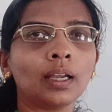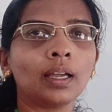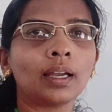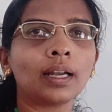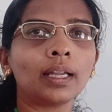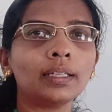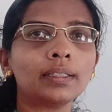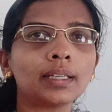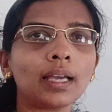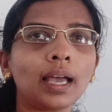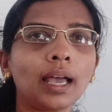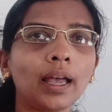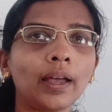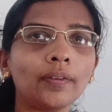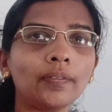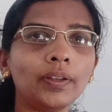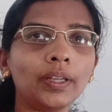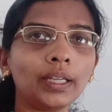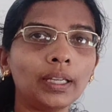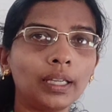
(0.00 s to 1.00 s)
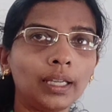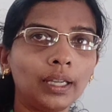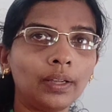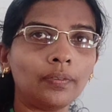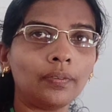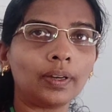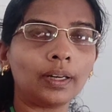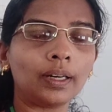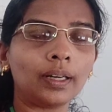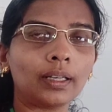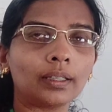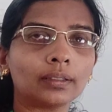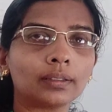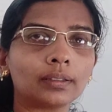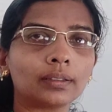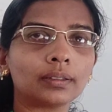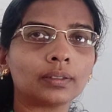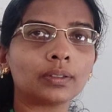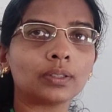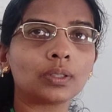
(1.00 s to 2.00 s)
Right? Having even
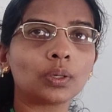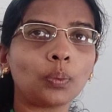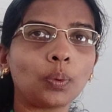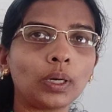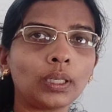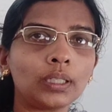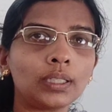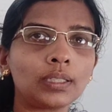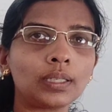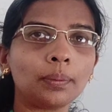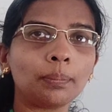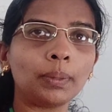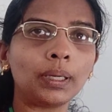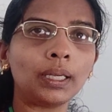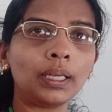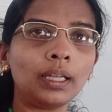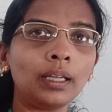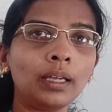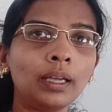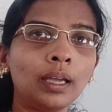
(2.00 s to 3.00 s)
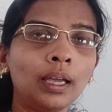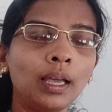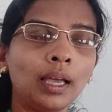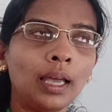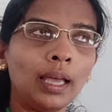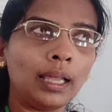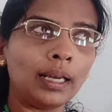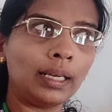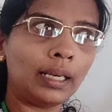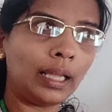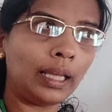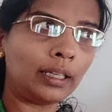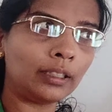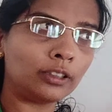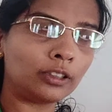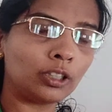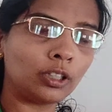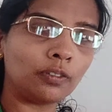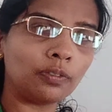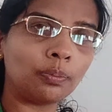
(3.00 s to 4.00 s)
length. So what is the meaning?
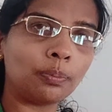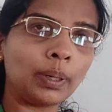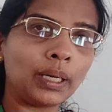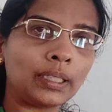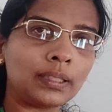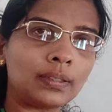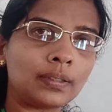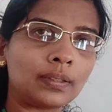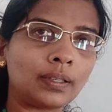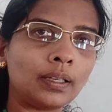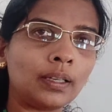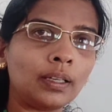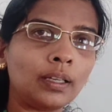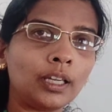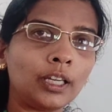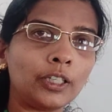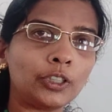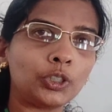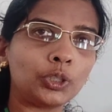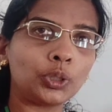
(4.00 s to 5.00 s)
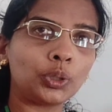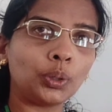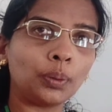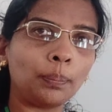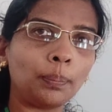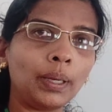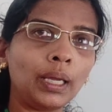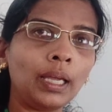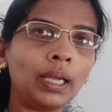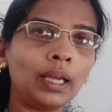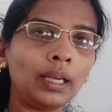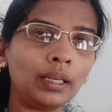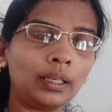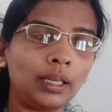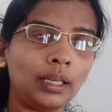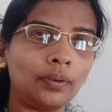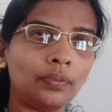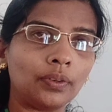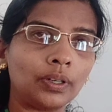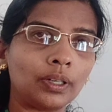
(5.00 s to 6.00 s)
Length of my string, it should be
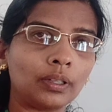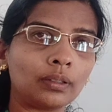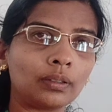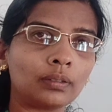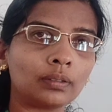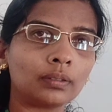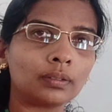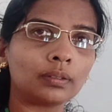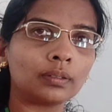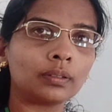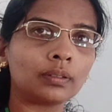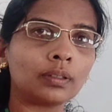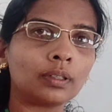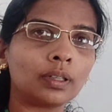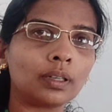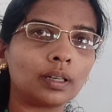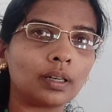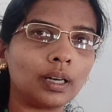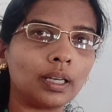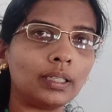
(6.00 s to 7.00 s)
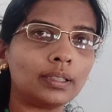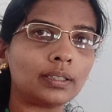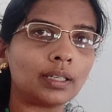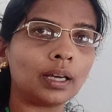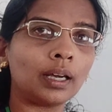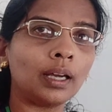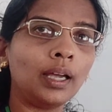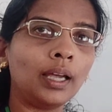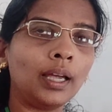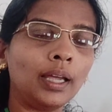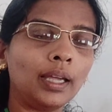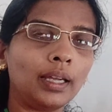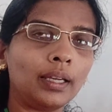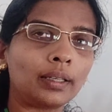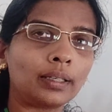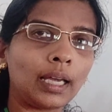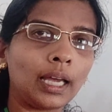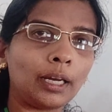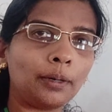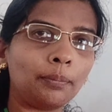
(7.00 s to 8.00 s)
even. Right? It
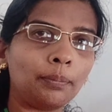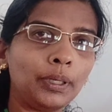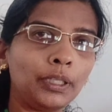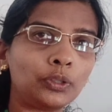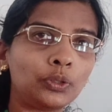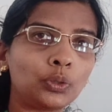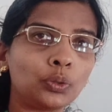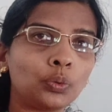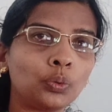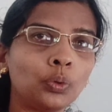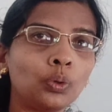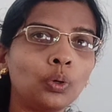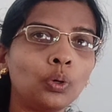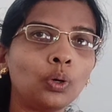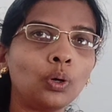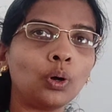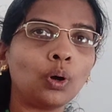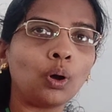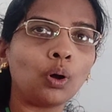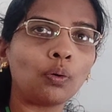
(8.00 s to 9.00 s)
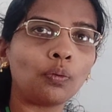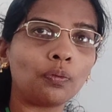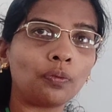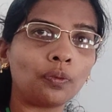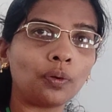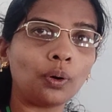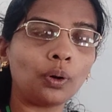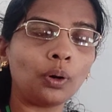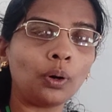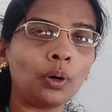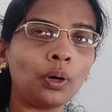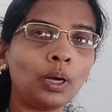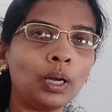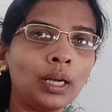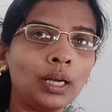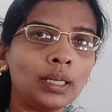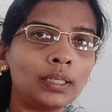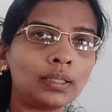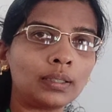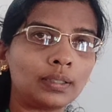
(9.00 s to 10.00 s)
can be 2,
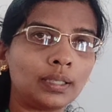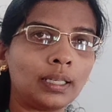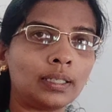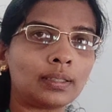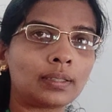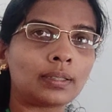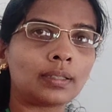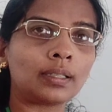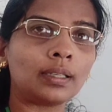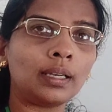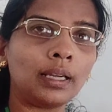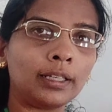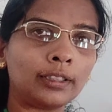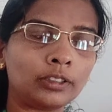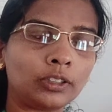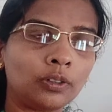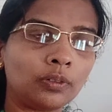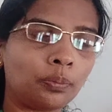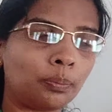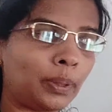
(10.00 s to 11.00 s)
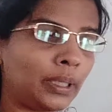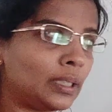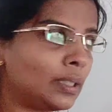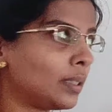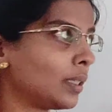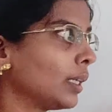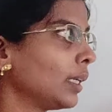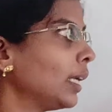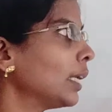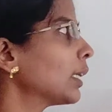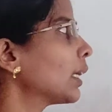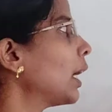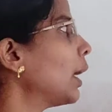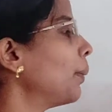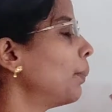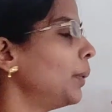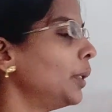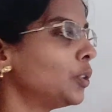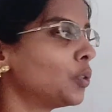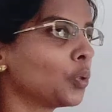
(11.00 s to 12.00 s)
4, 6. Length of my string, it
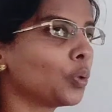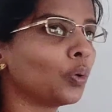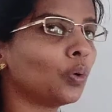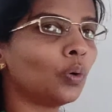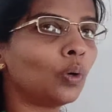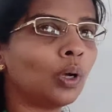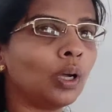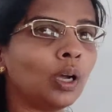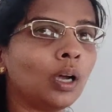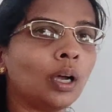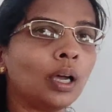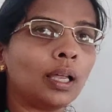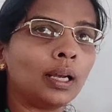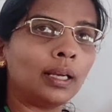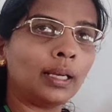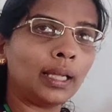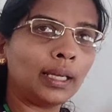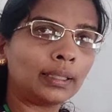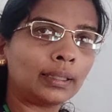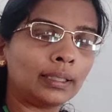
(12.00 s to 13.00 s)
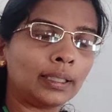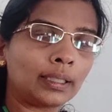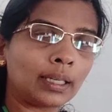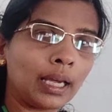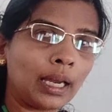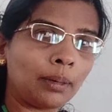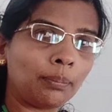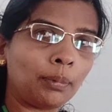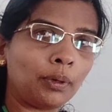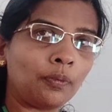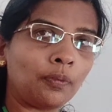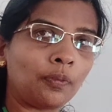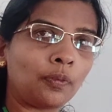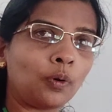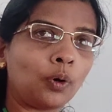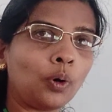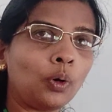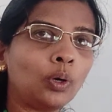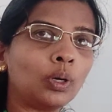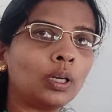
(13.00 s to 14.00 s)
can be 2. Length, it can be
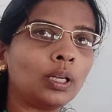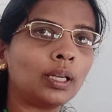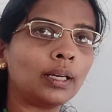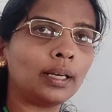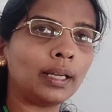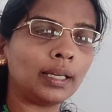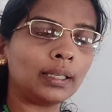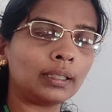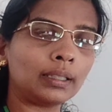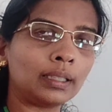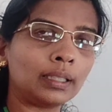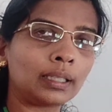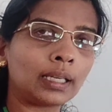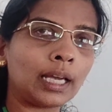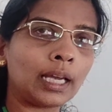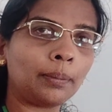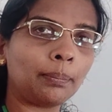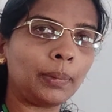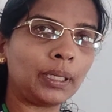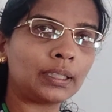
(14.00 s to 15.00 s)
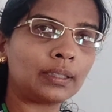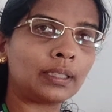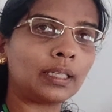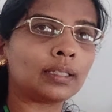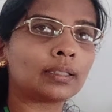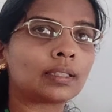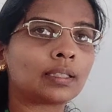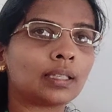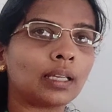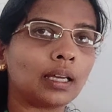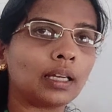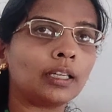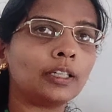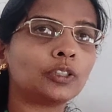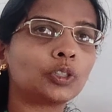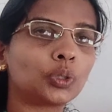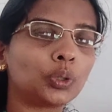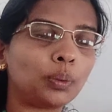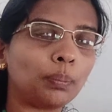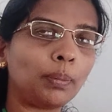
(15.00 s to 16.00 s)
4. Length, it can be 6. It
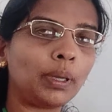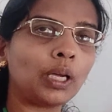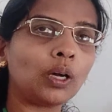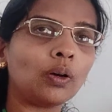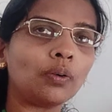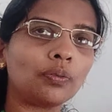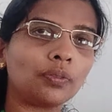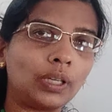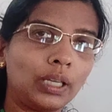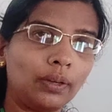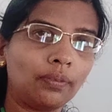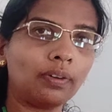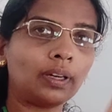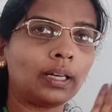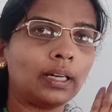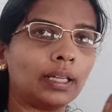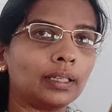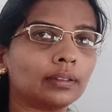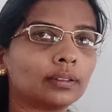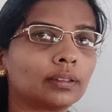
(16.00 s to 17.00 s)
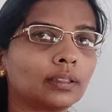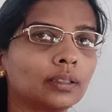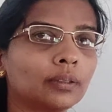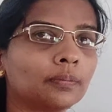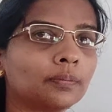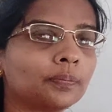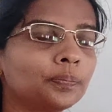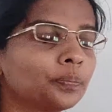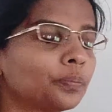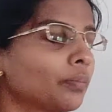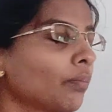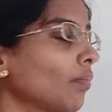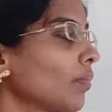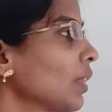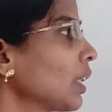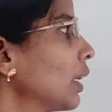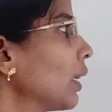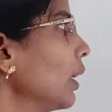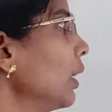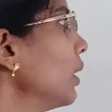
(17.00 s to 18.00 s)
should be of even length.
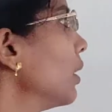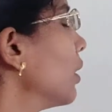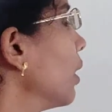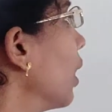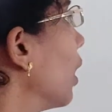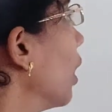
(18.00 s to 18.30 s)
Right?